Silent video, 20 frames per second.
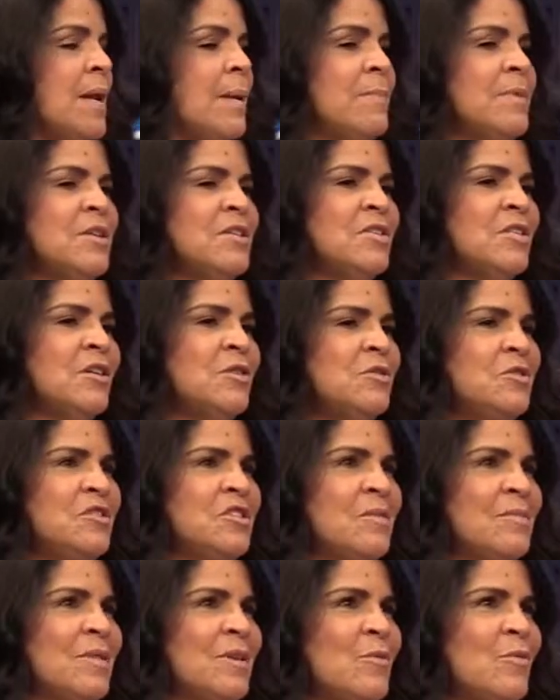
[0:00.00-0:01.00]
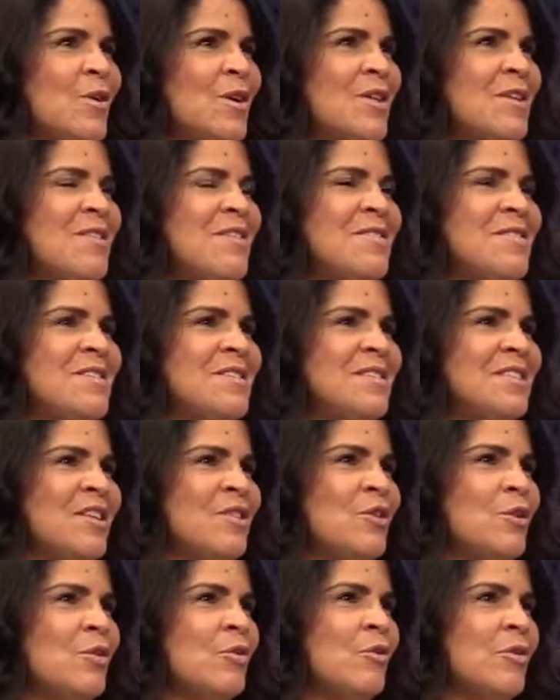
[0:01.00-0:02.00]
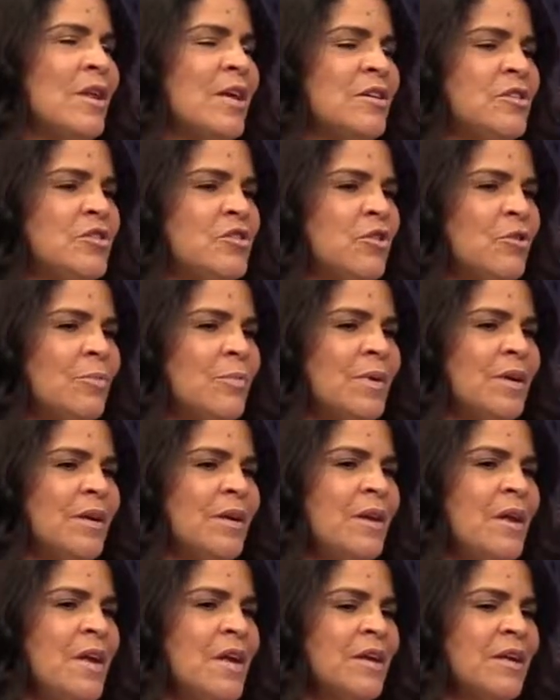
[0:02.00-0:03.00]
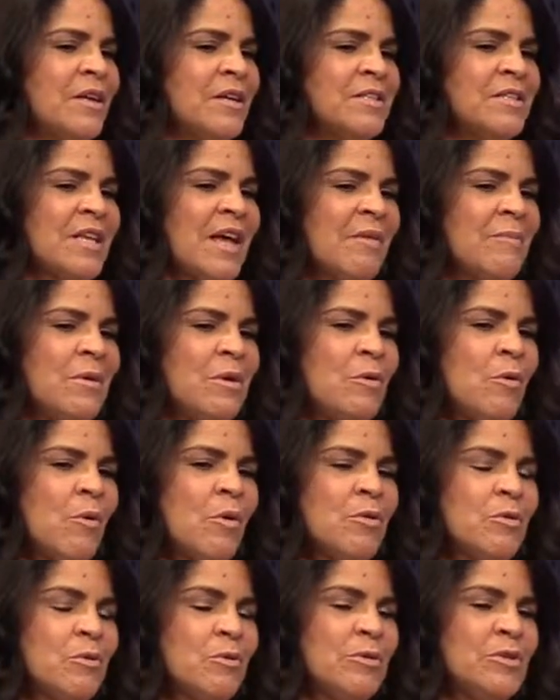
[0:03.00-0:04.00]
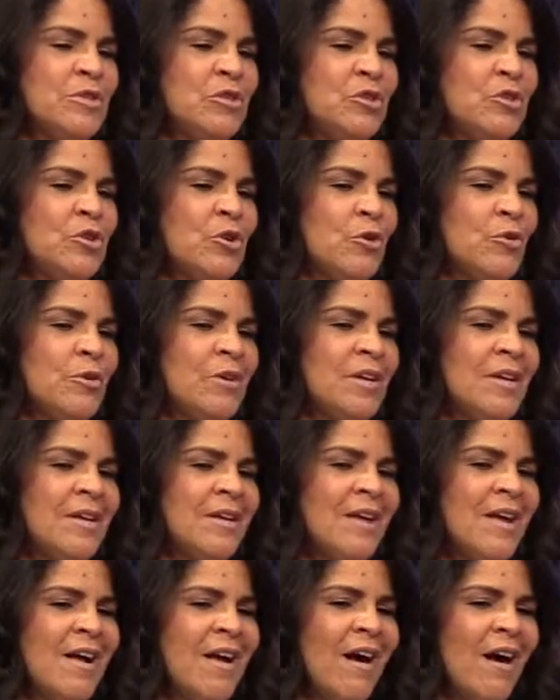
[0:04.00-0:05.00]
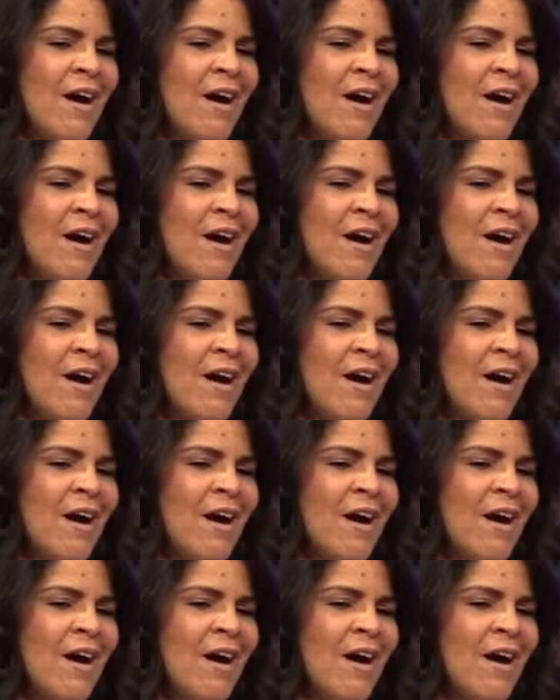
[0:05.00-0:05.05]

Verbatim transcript: But I'm going to tell you something. One of the things that the Lord has shown me, because I've been going through this journey,